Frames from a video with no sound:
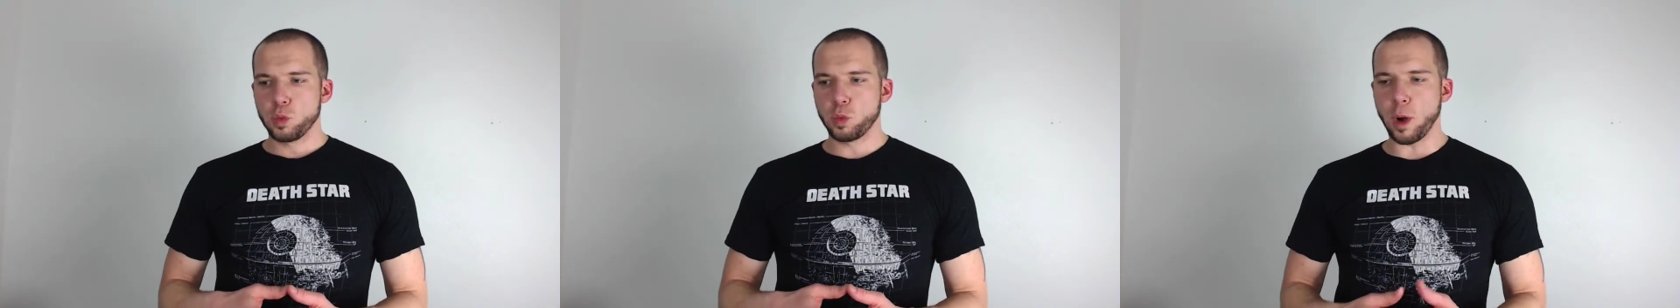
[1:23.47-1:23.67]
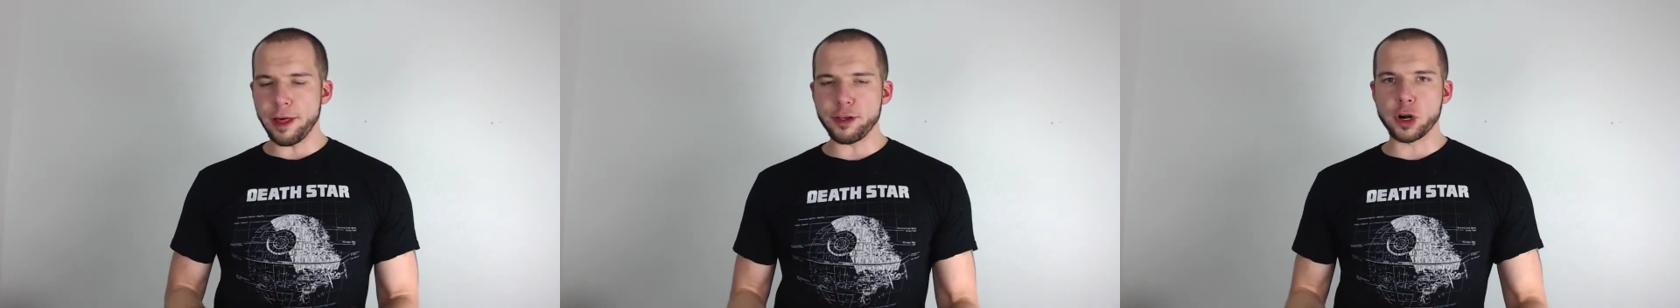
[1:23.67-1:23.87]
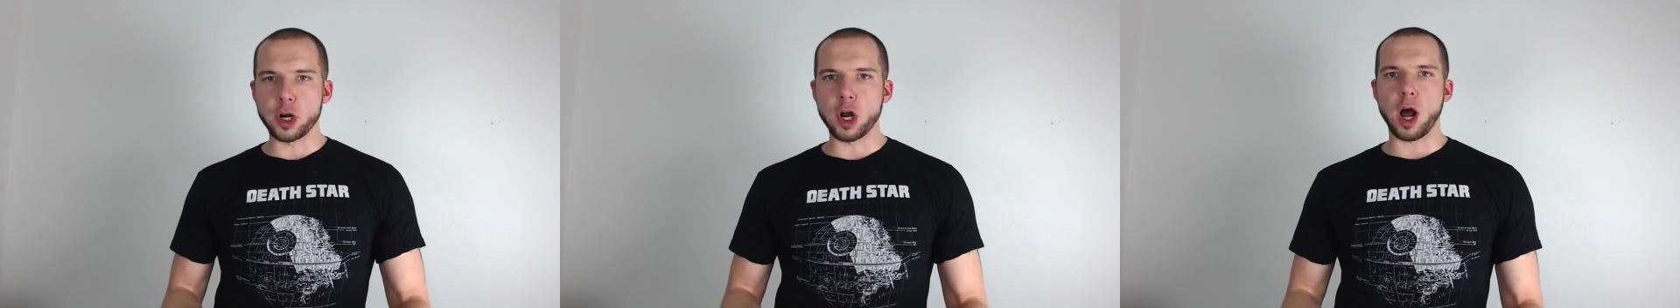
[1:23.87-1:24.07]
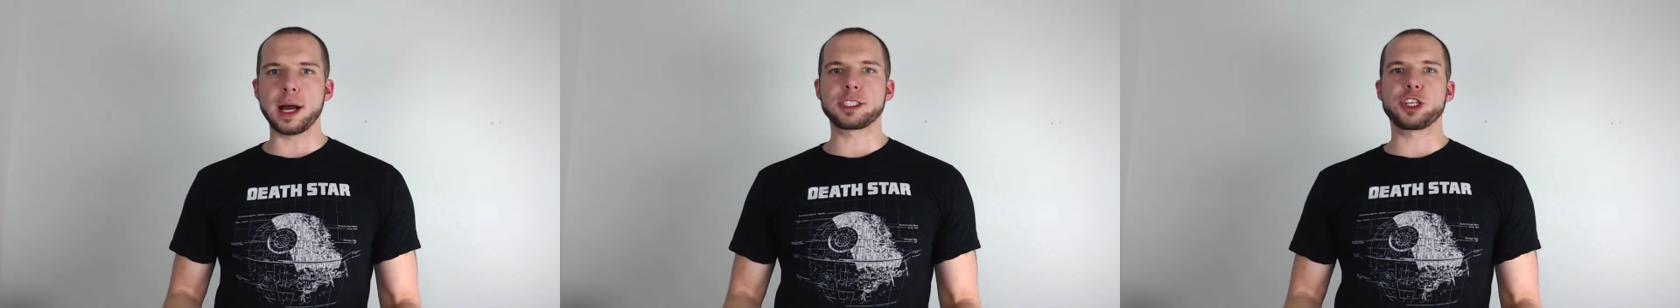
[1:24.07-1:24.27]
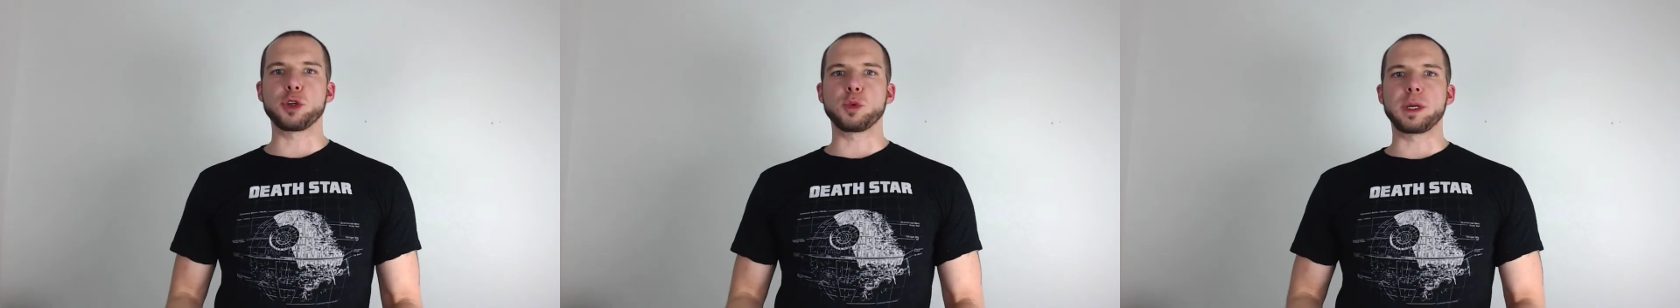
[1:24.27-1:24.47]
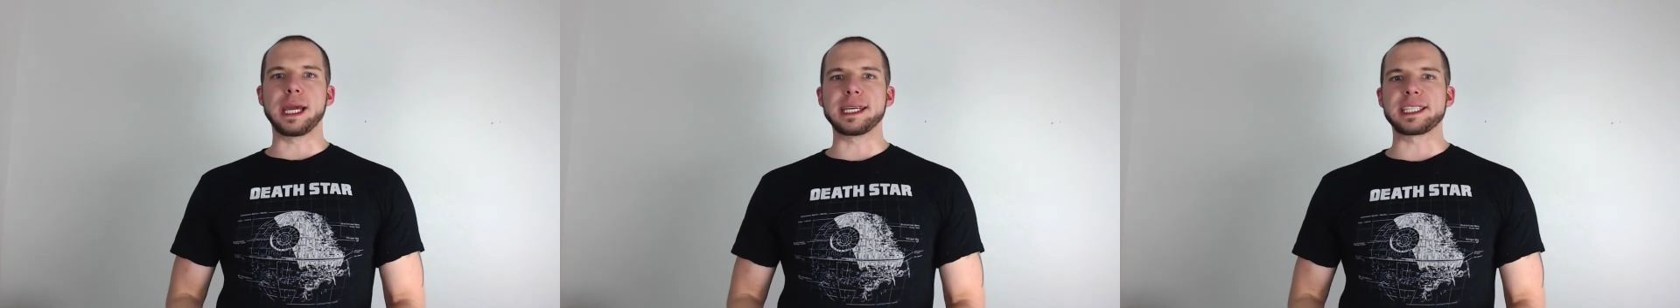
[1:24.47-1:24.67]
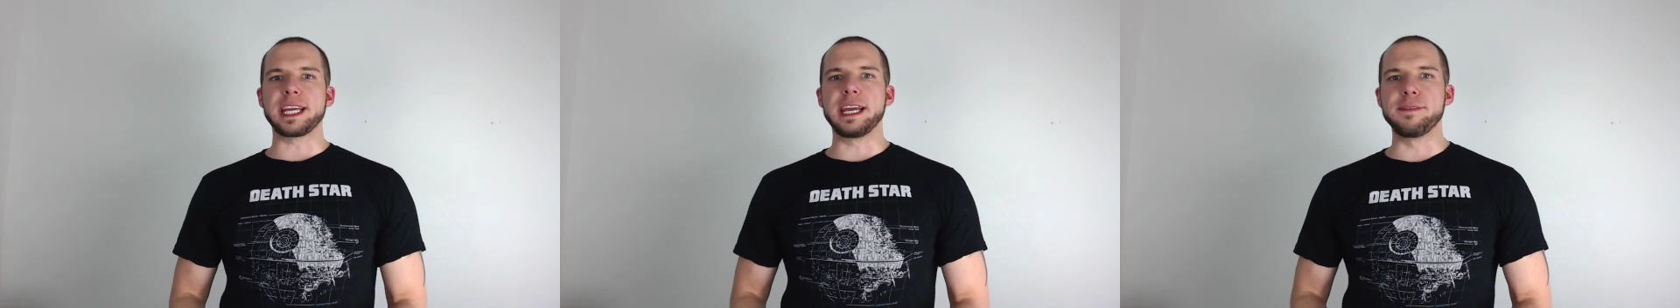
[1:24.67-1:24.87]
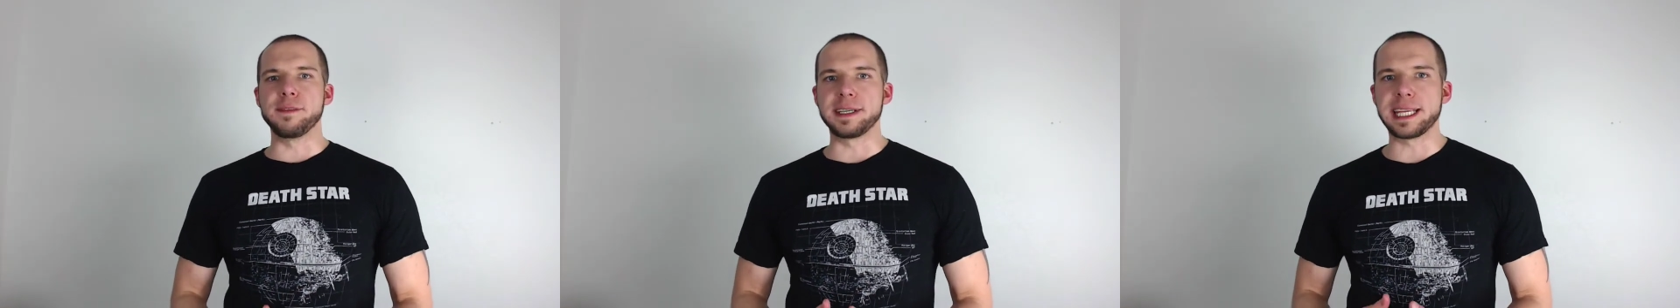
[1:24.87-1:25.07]
whether or not you get
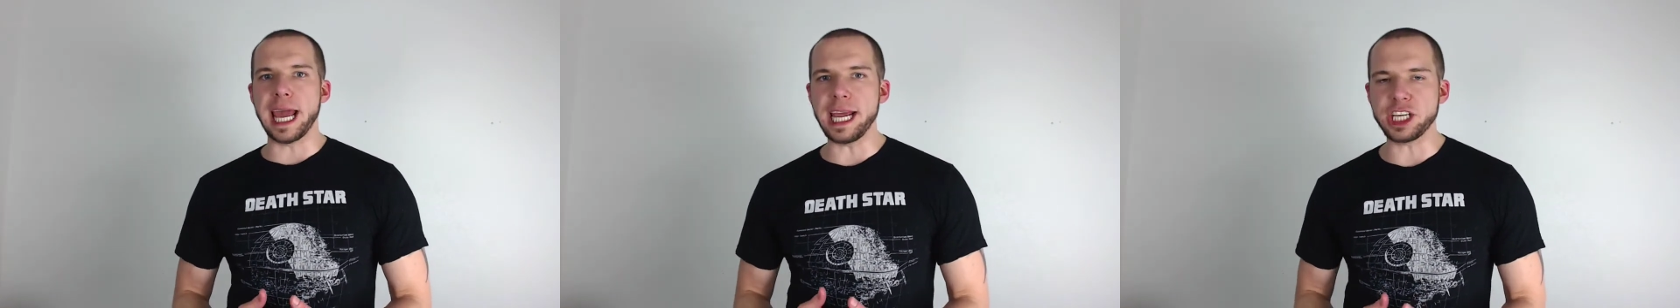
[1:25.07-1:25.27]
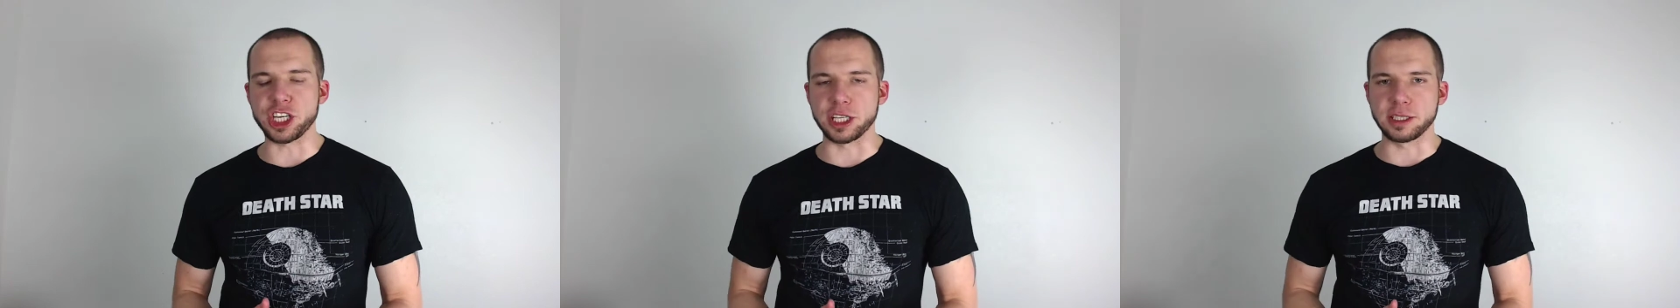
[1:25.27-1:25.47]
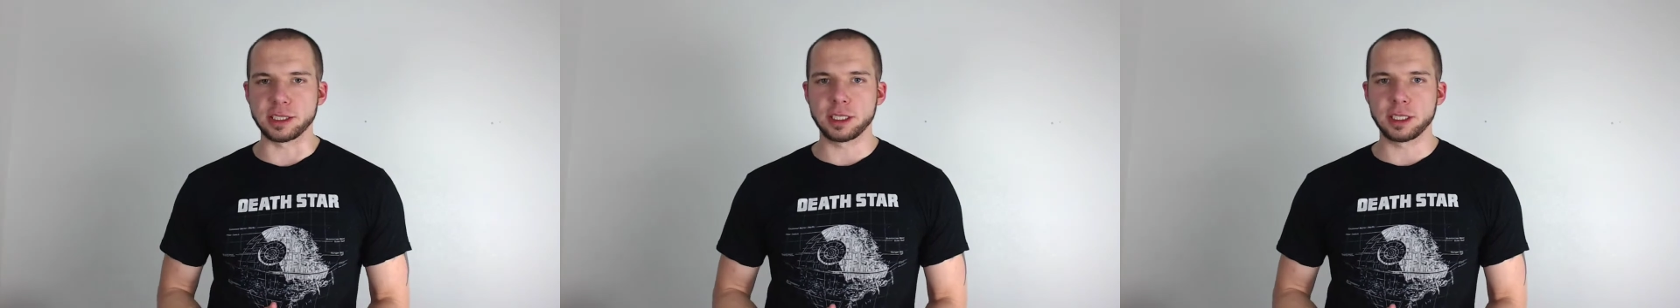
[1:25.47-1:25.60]
invitations.